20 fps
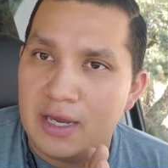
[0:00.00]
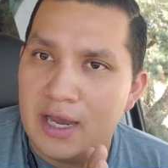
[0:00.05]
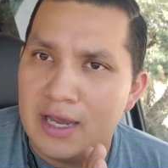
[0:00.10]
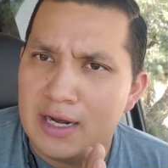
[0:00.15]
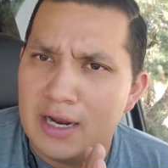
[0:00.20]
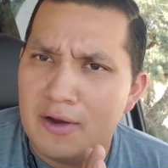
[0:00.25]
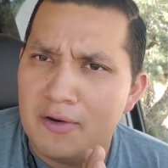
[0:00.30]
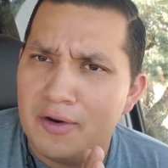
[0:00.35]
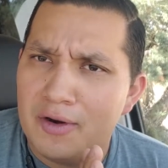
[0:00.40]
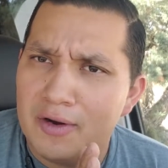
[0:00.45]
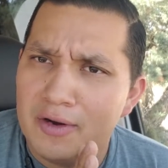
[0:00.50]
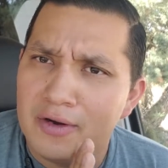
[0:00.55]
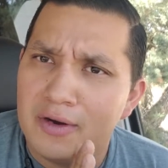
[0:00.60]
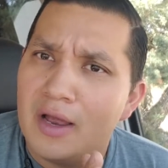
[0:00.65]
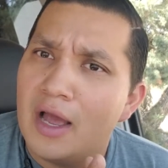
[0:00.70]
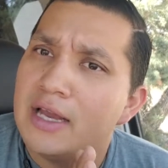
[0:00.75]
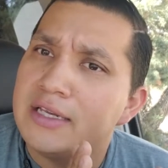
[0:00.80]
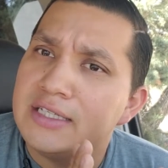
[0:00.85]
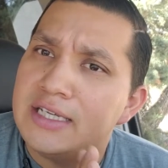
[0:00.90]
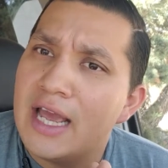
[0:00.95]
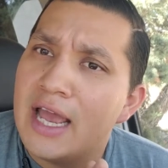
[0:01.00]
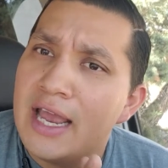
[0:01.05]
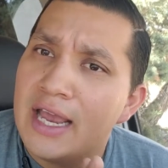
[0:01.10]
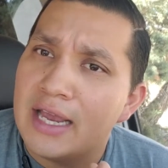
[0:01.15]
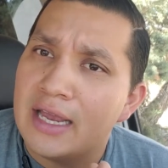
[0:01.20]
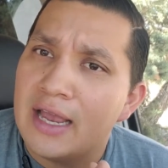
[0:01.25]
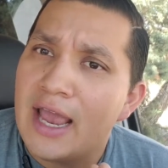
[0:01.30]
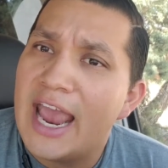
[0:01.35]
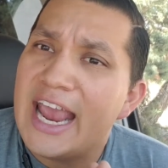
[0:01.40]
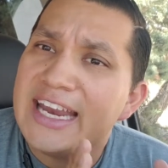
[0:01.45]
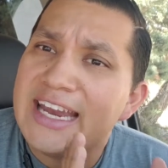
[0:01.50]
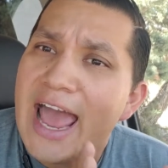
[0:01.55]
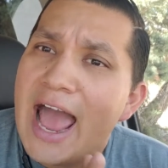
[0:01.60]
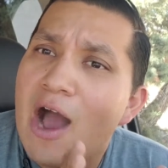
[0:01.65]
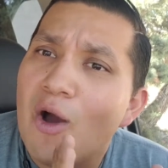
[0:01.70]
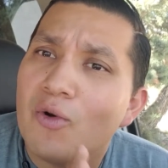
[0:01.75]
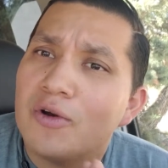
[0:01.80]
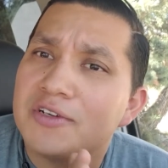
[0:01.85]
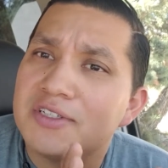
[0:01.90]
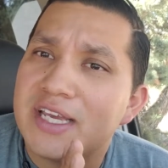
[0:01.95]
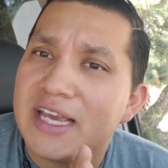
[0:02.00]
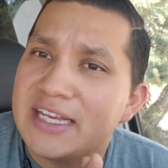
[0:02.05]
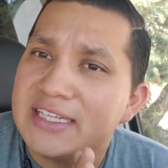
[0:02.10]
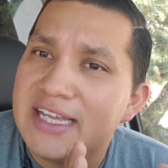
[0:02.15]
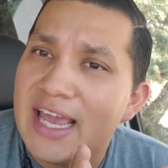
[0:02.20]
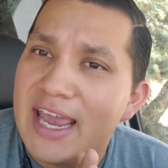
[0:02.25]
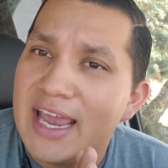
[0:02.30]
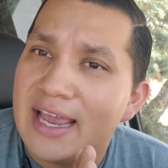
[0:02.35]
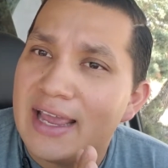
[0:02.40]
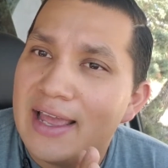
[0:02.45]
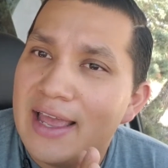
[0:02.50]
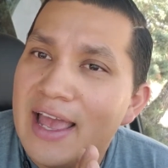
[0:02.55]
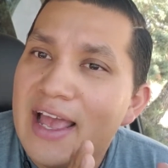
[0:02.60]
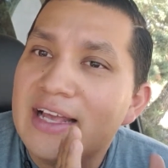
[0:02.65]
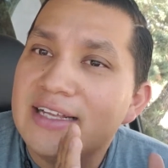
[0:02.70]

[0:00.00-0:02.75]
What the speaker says: 8 hours a day.